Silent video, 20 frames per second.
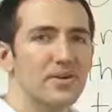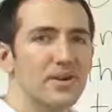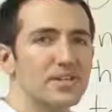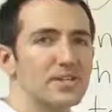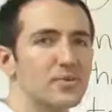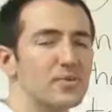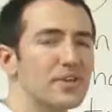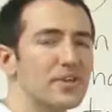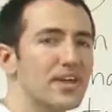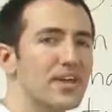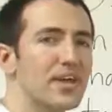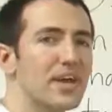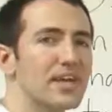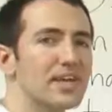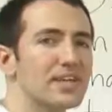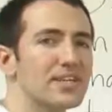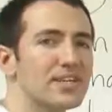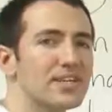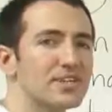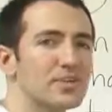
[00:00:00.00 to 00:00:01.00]
Okay, so we're looking at
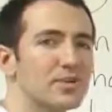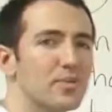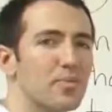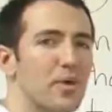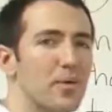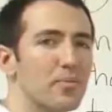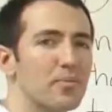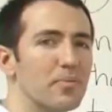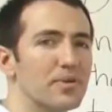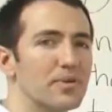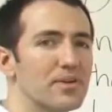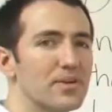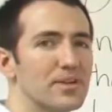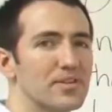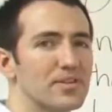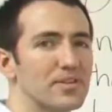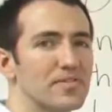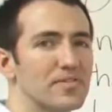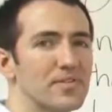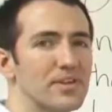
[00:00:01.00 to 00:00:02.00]
conditional probability
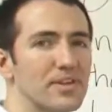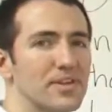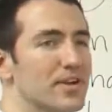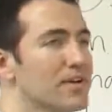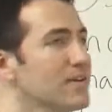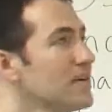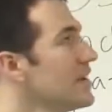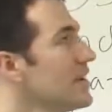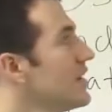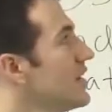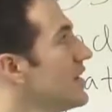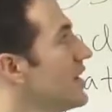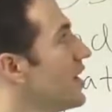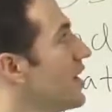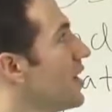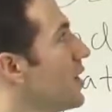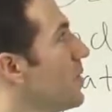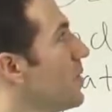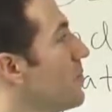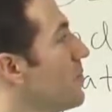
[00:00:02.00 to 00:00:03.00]
in this video.
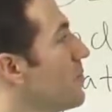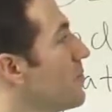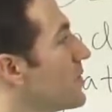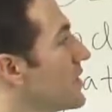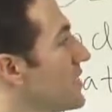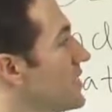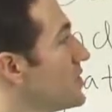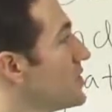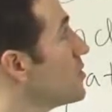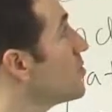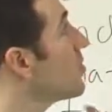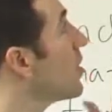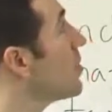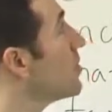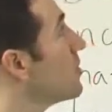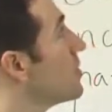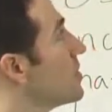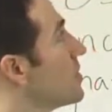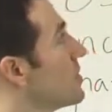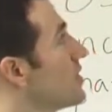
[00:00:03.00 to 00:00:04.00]
Conditional
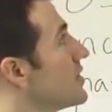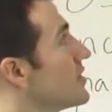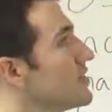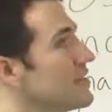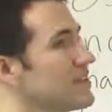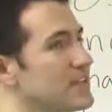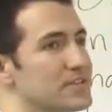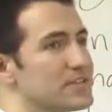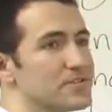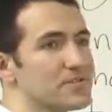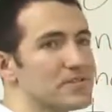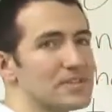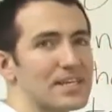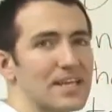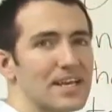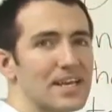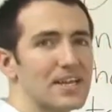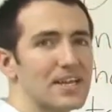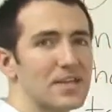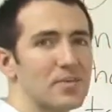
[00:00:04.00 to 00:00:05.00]
probability is
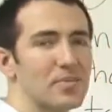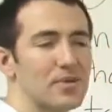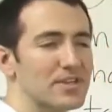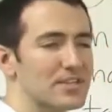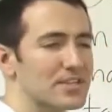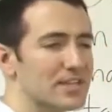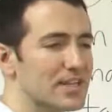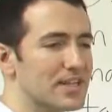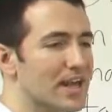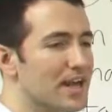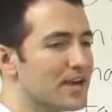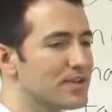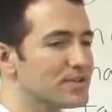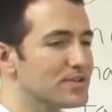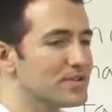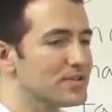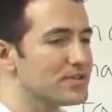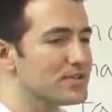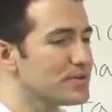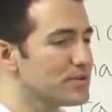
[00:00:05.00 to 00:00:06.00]
really handy because it allows
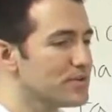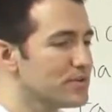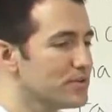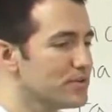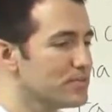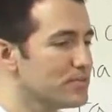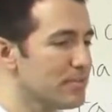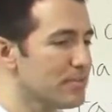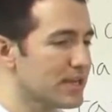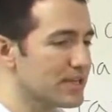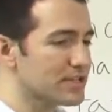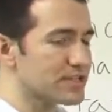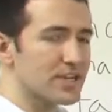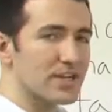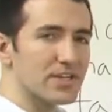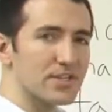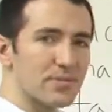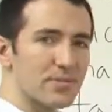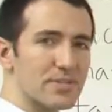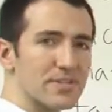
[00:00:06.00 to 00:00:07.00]
you to make
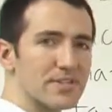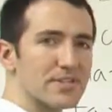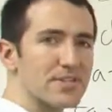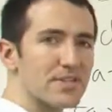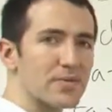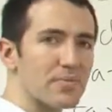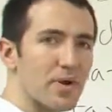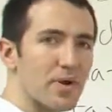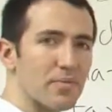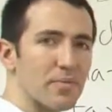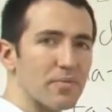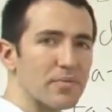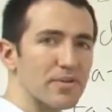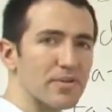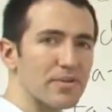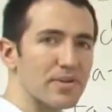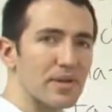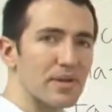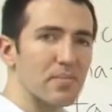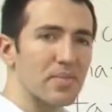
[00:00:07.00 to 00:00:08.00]
adjustments to the
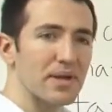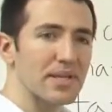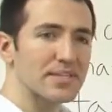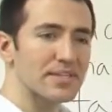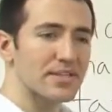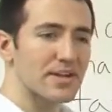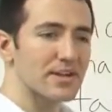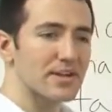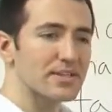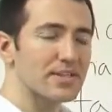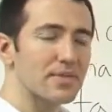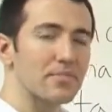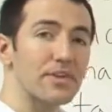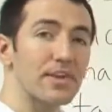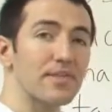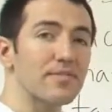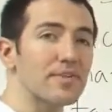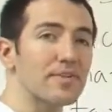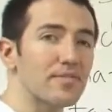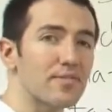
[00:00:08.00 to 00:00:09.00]
probability based on some
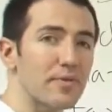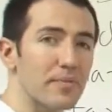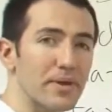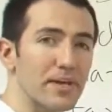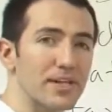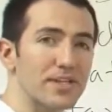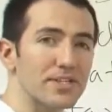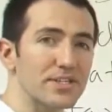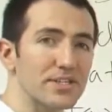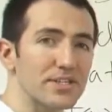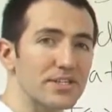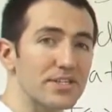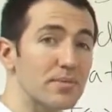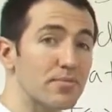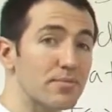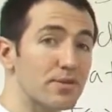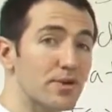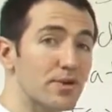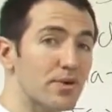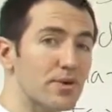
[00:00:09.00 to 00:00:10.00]
given information,
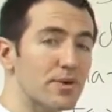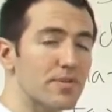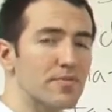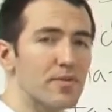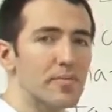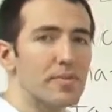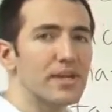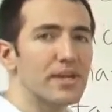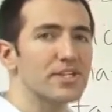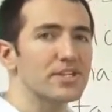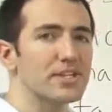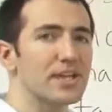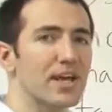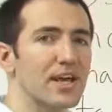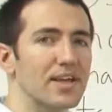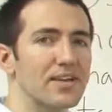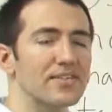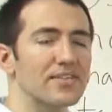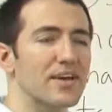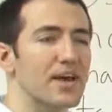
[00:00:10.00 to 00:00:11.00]
some known information
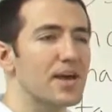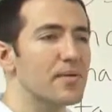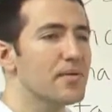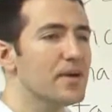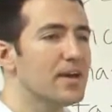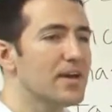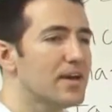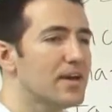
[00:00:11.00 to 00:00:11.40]
ahead of time.